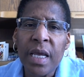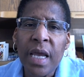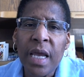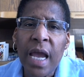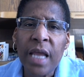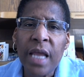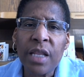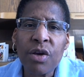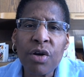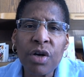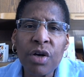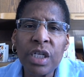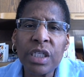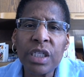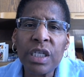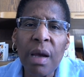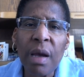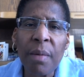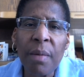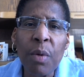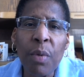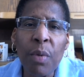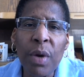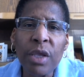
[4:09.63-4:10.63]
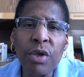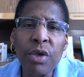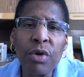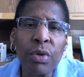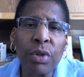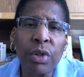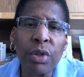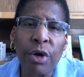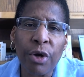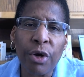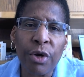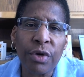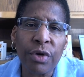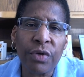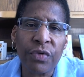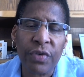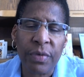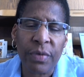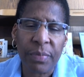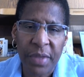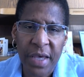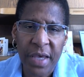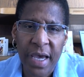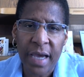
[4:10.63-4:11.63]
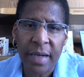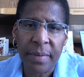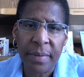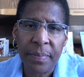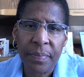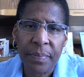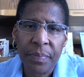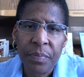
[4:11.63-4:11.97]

And you're going to tell me what you learned from that.